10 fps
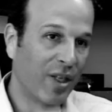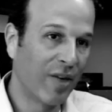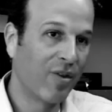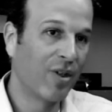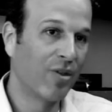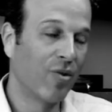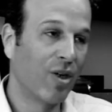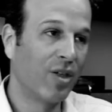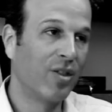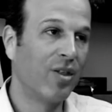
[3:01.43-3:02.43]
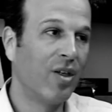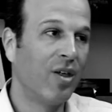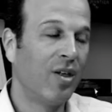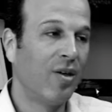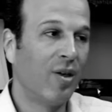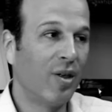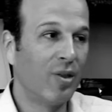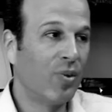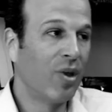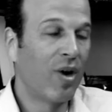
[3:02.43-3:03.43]
and giving it to us,
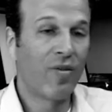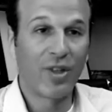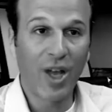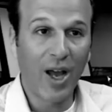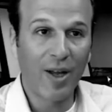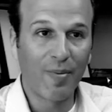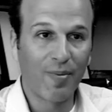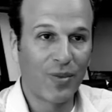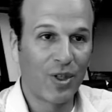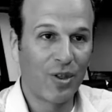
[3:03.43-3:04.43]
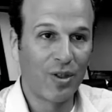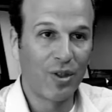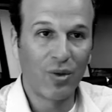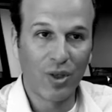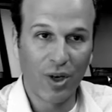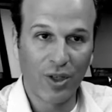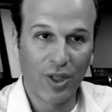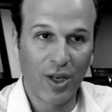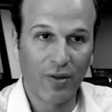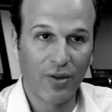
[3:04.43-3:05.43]
because we don't have the time to do it
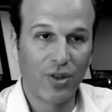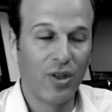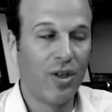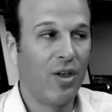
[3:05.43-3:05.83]
ourselves.